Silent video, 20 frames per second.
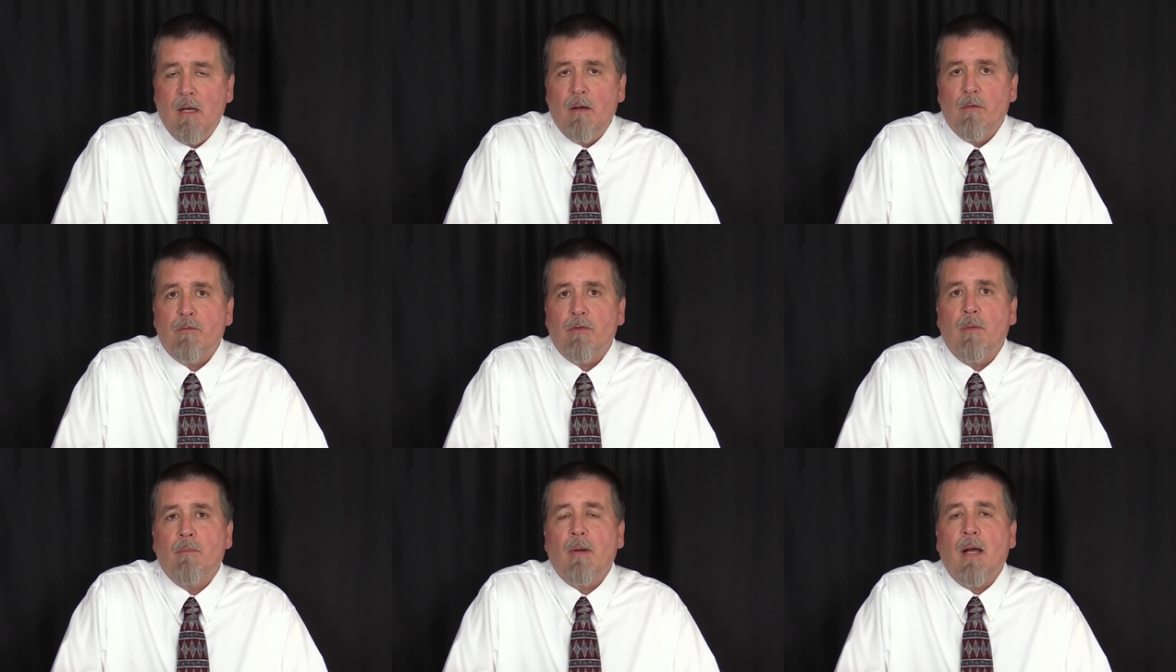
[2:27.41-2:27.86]

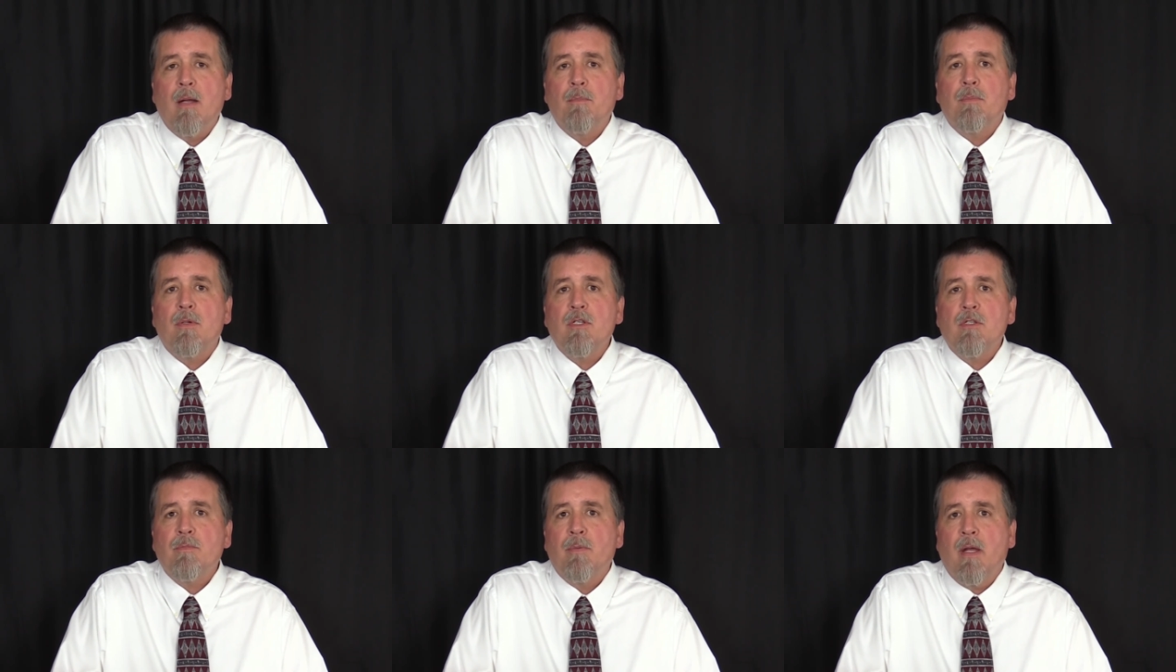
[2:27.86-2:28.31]
From my
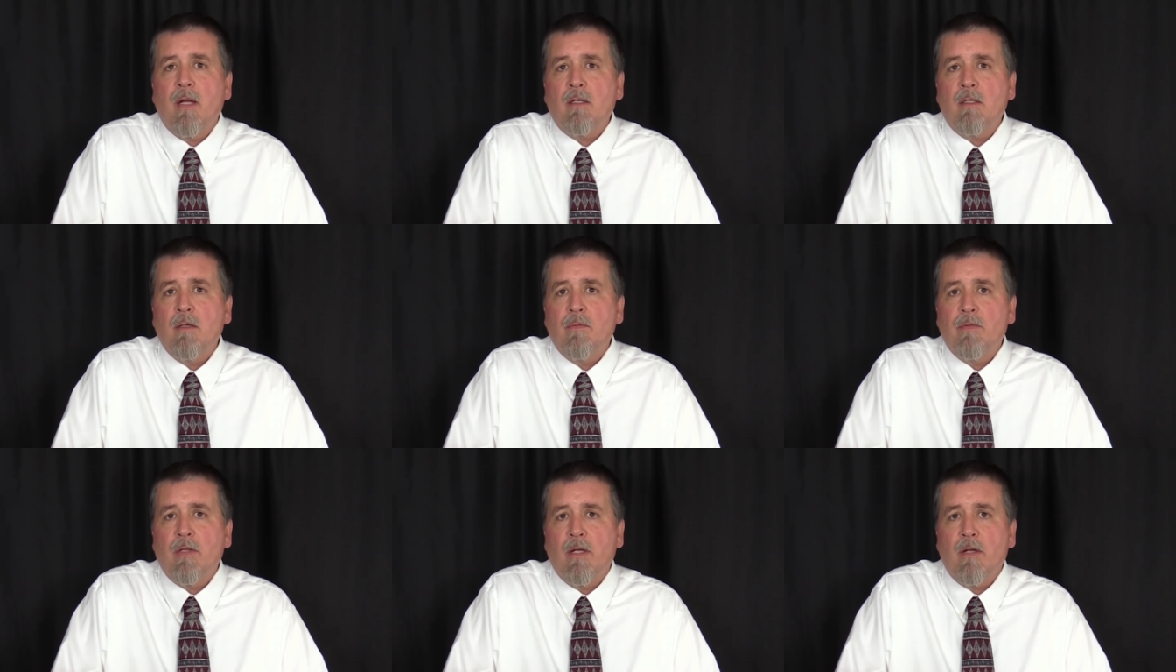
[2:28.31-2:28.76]

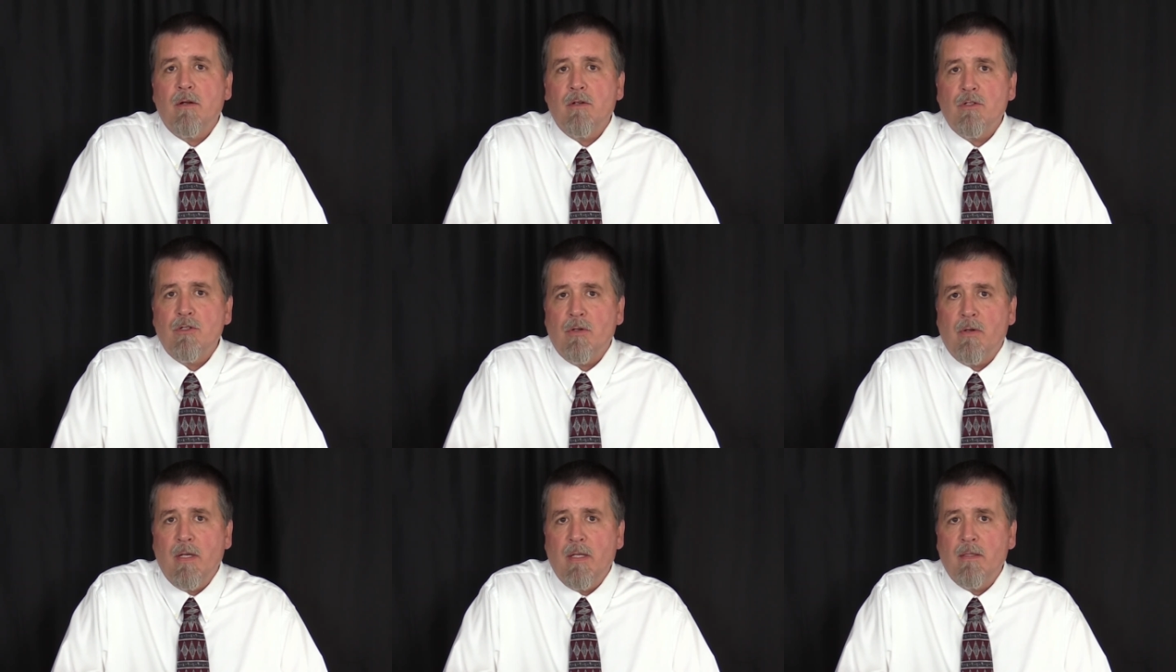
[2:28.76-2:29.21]
perspective, they are
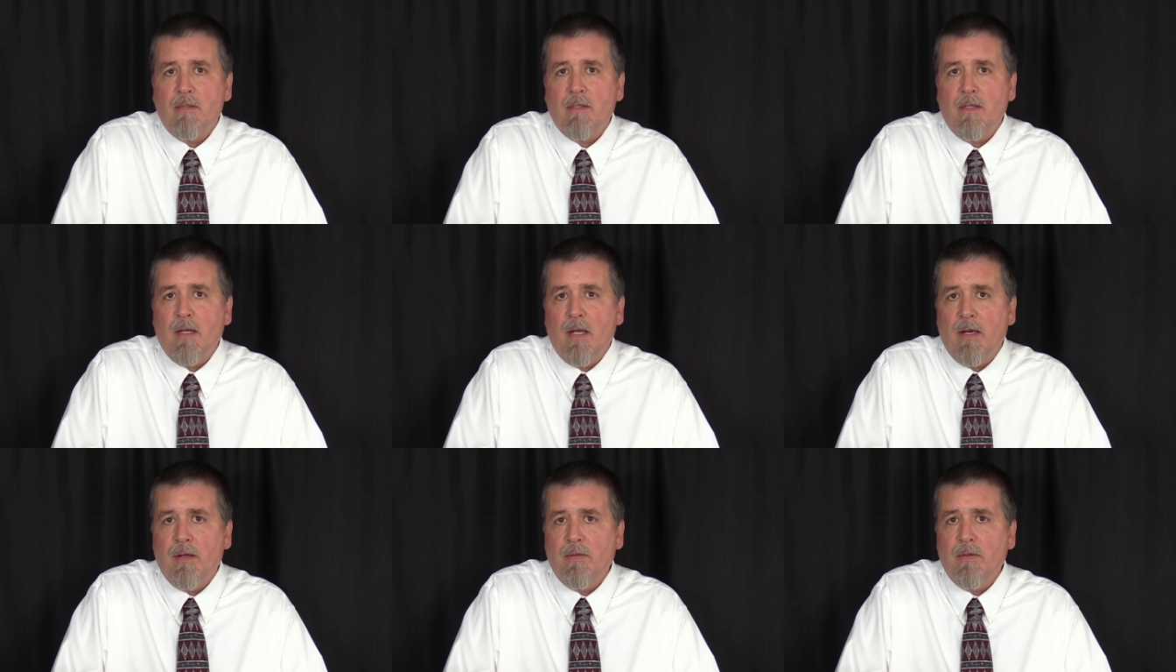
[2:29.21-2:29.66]
joined
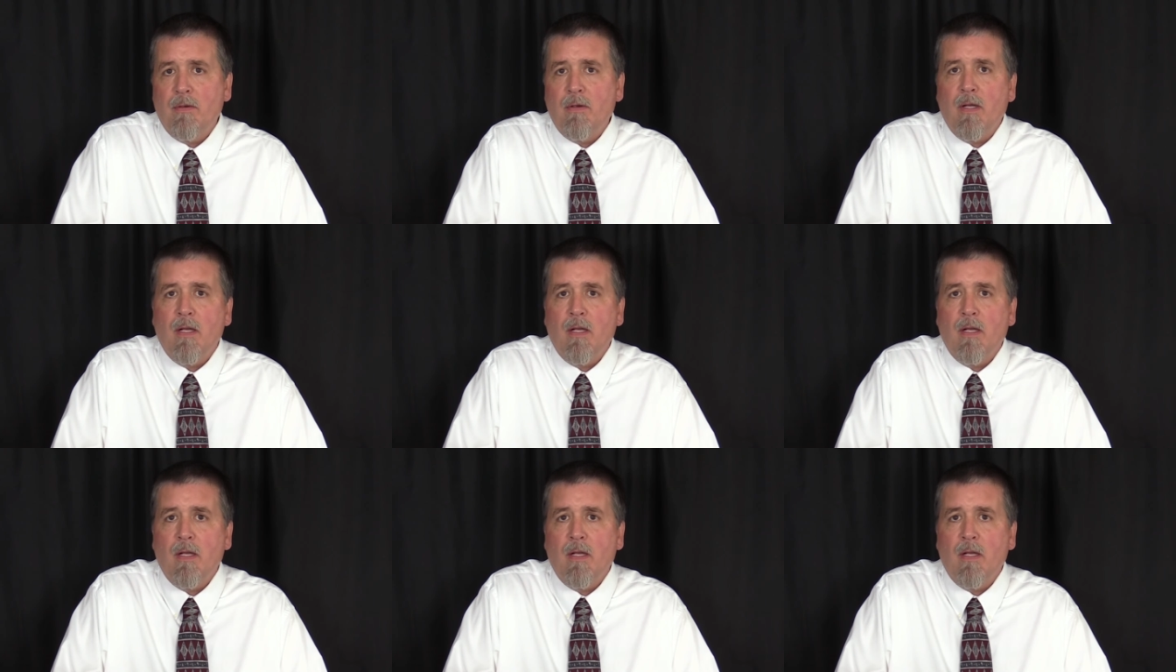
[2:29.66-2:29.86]
together